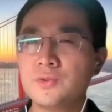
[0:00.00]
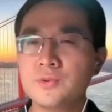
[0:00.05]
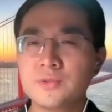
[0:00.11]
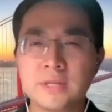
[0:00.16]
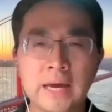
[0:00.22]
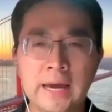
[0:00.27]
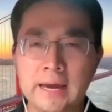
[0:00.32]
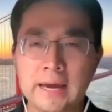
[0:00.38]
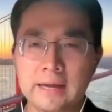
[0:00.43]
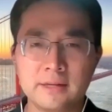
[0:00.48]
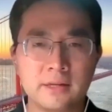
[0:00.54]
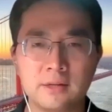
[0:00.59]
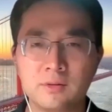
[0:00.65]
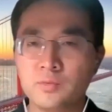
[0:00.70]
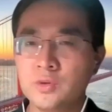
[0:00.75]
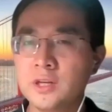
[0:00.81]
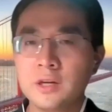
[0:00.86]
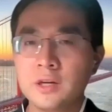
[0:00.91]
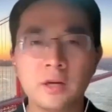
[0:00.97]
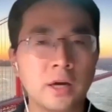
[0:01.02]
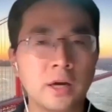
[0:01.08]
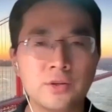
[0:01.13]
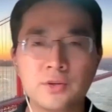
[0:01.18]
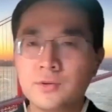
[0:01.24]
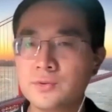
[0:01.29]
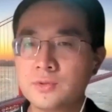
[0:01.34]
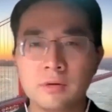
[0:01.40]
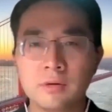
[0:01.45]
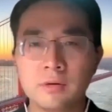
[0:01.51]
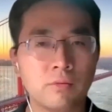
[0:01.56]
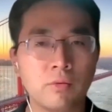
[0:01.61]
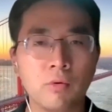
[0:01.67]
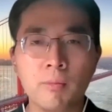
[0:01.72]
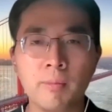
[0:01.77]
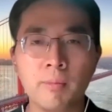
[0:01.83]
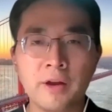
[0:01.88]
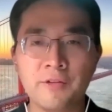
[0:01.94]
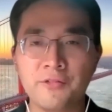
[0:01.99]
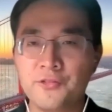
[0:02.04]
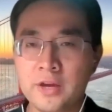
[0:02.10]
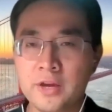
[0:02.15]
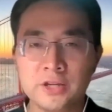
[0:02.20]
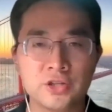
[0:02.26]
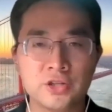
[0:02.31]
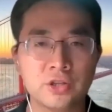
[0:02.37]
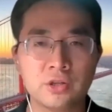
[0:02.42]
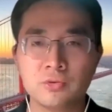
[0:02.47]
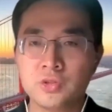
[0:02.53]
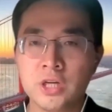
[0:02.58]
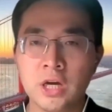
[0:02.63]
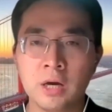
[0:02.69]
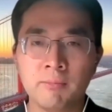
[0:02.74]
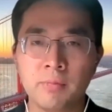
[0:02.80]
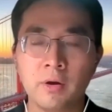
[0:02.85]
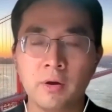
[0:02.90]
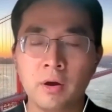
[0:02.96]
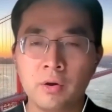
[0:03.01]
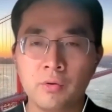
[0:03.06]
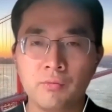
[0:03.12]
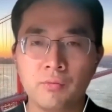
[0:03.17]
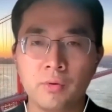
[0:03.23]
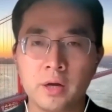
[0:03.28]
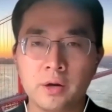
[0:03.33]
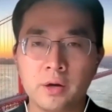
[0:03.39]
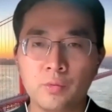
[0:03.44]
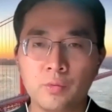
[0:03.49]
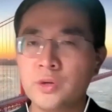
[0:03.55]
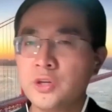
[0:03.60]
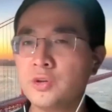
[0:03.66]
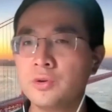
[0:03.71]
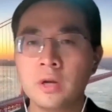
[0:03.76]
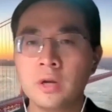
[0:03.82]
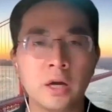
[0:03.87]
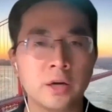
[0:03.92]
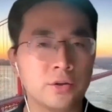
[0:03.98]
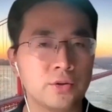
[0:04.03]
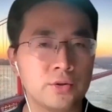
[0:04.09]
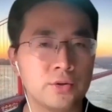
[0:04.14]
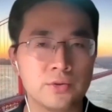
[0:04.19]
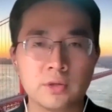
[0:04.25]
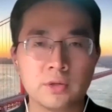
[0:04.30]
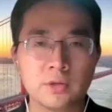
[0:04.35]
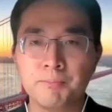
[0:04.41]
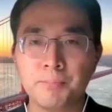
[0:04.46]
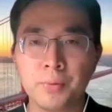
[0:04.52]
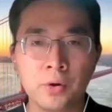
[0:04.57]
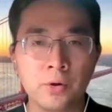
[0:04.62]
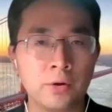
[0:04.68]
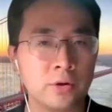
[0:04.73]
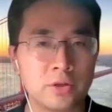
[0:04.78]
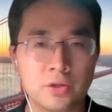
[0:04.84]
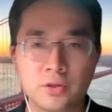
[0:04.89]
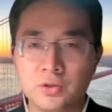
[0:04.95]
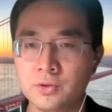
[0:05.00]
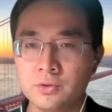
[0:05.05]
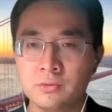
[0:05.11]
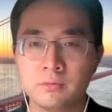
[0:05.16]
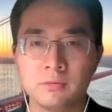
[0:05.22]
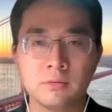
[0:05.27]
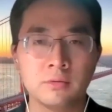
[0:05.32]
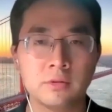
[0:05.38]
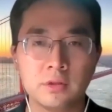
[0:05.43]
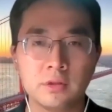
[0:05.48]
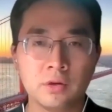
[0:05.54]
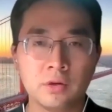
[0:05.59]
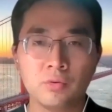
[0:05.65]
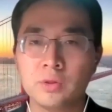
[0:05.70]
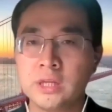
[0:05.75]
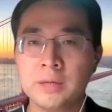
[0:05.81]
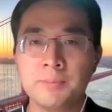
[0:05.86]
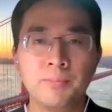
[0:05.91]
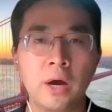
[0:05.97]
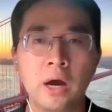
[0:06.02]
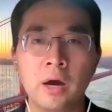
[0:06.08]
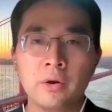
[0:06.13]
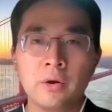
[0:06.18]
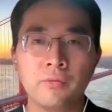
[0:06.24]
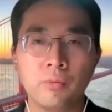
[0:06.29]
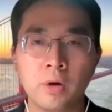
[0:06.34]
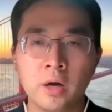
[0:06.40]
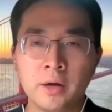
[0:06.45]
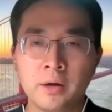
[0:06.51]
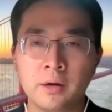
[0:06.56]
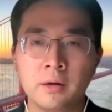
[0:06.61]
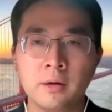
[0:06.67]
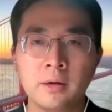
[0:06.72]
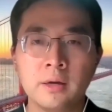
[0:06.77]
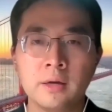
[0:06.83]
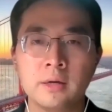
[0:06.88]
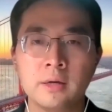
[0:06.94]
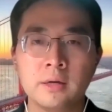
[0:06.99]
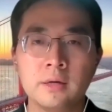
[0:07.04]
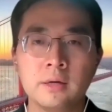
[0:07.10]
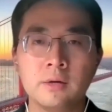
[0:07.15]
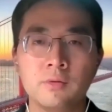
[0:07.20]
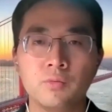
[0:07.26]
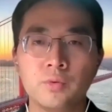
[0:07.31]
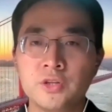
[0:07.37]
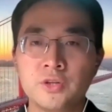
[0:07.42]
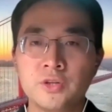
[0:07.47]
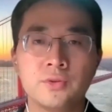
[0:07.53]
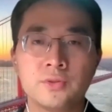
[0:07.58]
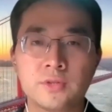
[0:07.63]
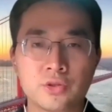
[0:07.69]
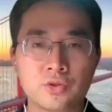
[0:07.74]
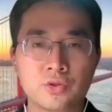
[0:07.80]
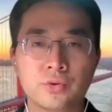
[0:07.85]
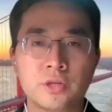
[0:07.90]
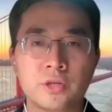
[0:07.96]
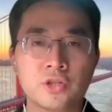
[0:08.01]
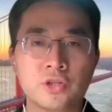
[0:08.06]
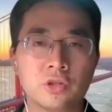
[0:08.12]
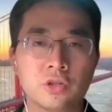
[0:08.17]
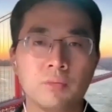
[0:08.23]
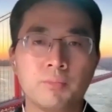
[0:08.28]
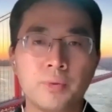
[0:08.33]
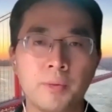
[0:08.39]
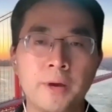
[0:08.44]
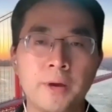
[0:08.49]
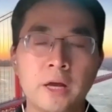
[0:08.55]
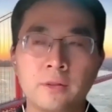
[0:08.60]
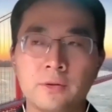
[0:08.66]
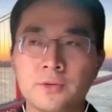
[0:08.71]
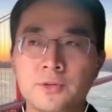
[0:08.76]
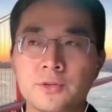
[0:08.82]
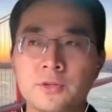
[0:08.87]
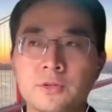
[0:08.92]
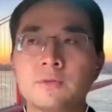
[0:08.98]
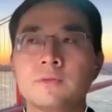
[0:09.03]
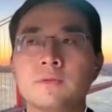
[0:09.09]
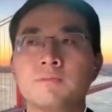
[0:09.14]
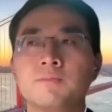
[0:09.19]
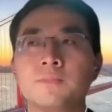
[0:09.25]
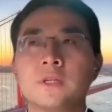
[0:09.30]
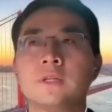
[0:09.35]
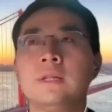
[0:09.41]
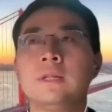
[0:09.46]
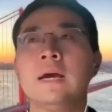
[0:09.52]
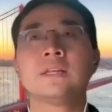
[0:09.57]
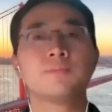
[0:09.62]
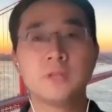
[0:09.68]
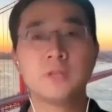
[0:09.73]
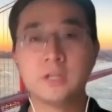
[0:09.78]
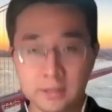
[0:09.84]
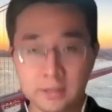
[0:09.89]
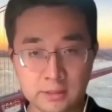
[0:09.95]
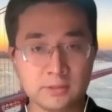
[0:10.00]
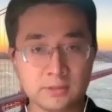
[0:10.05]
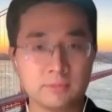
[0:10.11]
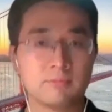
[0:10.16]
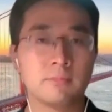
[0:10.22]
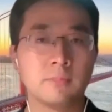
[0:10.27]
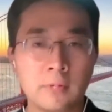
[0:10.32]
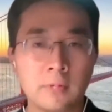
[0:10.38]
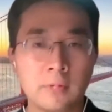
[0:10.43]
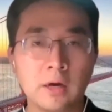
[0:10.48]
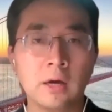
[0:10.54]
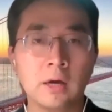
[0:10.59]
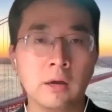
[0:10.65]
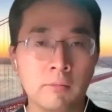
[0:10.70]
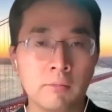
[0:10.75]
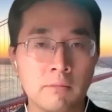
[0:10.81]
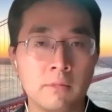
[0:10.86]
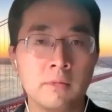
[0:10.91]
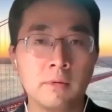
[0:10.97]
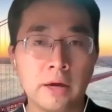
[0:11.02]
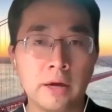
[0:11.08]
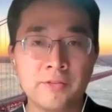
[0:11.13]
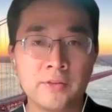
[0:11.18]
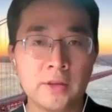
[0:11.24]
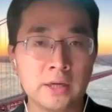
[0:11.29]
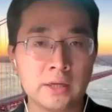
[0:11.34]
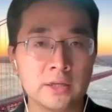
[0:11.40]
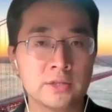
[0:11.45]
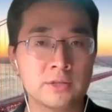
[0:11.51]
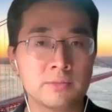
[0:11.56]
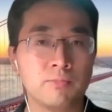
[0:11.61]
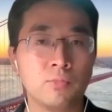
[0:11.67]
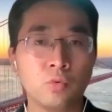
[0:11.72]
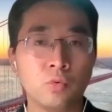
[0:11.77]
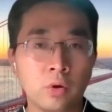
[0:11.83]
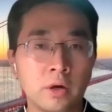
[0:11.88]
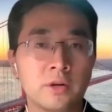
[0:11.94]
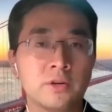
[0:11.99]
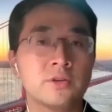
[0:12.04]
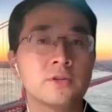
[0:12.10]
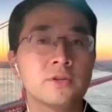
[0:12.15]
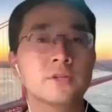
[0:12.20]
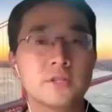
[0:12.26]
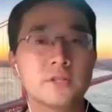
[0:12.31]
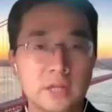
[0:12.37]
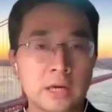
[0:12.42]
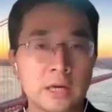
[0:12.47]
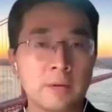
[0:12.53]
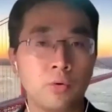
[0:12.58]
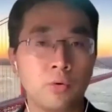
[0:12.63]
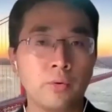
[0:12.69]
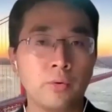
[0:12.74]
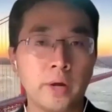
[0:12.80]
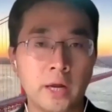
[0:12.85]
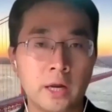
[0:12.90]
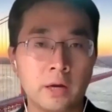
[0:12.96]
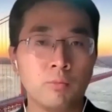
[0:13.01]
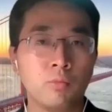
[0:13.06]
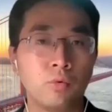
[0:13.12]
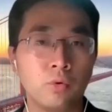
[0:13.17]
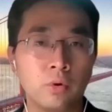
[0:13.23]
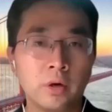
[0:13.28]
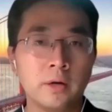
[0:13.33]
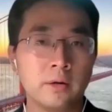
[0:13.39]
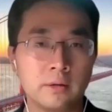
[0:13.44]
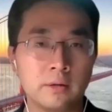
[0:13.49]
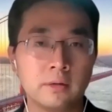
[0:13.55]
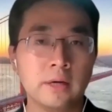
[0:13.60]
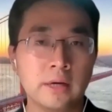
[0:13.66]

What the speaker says: use that. We did not use a robot fish to jump out of water. We did not use a bird to leap out of water. We use a traditional propeller. That's because I think it's more stable and more